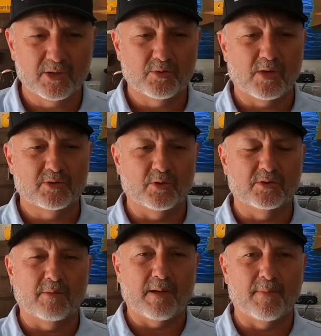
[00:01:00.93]
of structure or
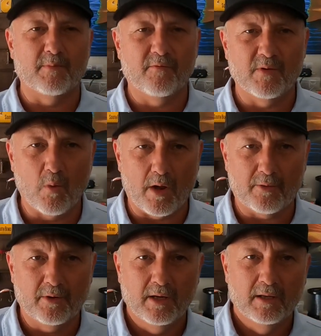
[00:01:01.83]
some type of moving
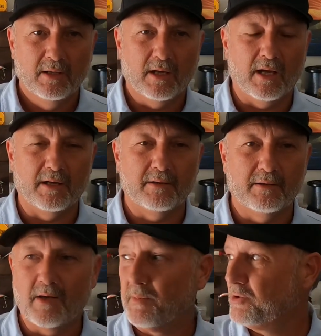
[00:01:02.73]
water.
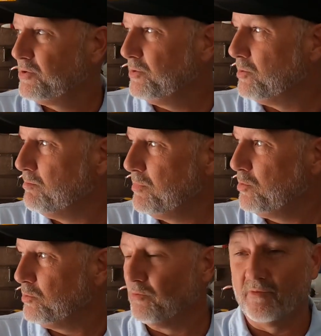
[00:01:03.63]
Number 2,
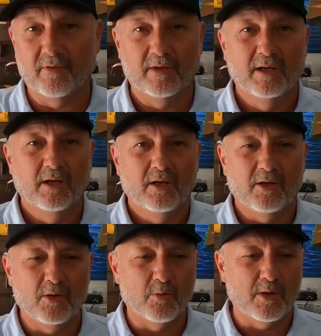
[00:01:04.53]
move.
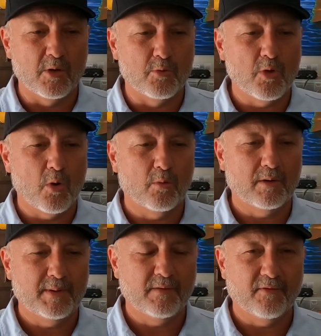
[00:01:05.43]
You don't want
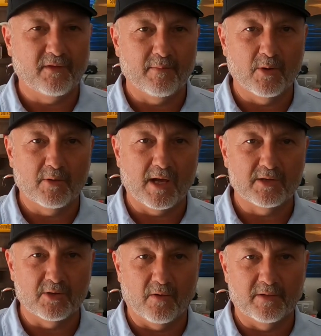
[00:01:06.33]
to be in the same
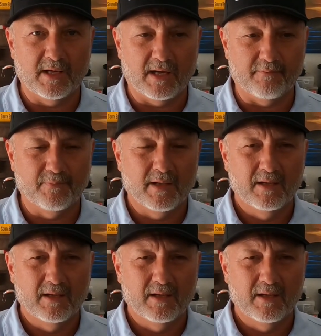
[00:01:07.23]
location all the time.